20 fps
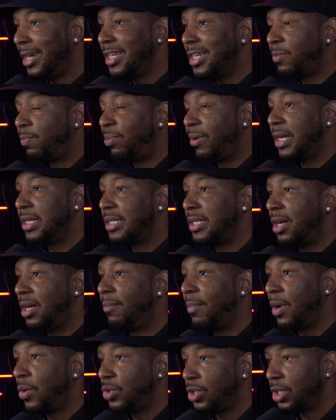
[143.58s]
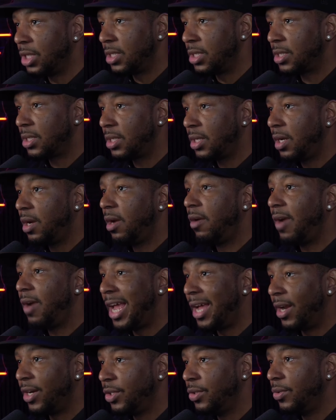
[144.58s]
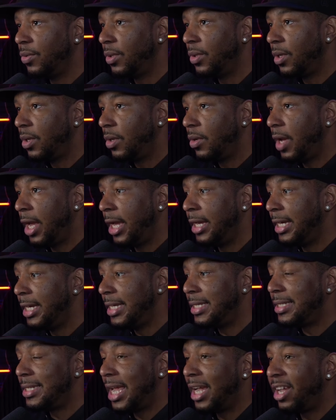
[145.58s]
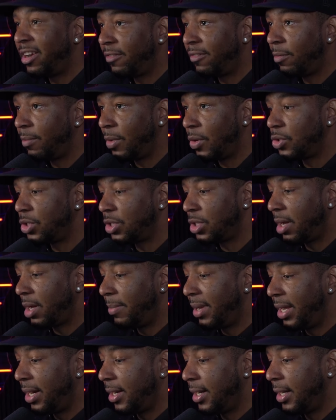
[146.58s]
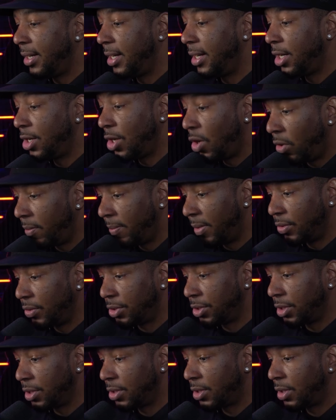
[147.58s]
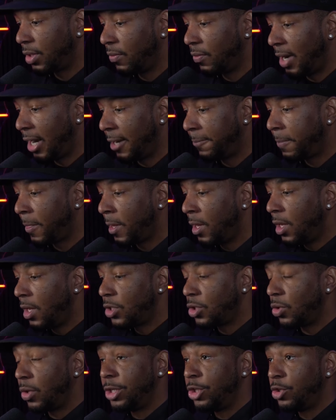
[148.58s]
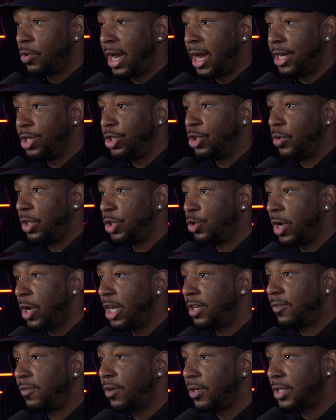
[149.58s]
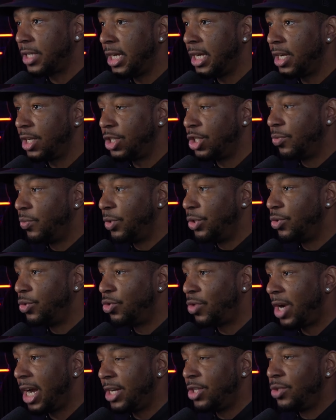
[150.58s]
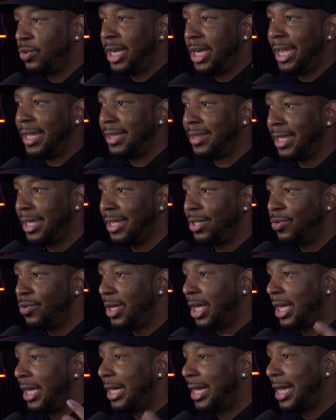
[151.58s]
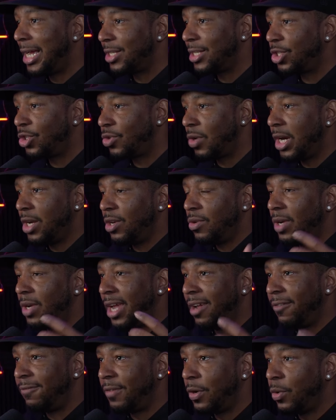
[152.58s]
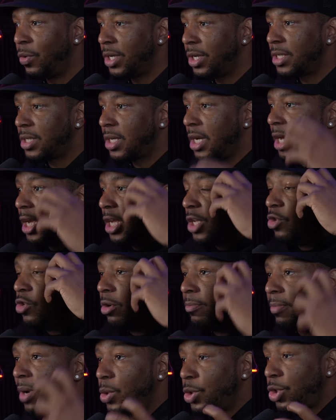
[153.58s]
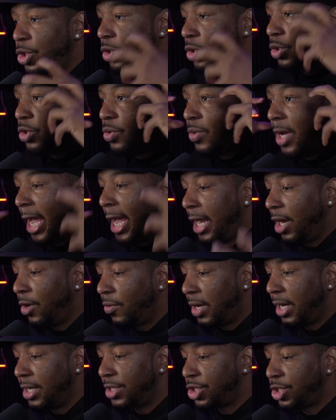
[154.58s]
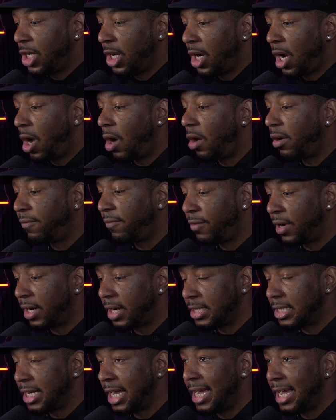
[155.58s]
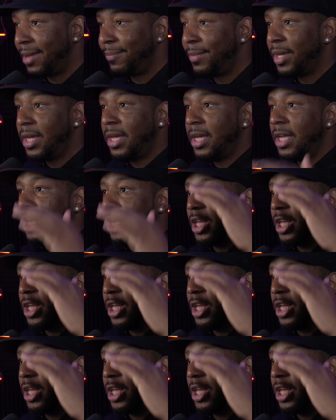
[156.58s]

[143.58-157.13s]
And this brings the emotions out of you. And these negative emotions are better than no emotions, right? So it drains you. It transfers energy. When you drain, you can't think, you can't concentrate, you can't focus, you're emotional, you're angry and shit all the fucking time.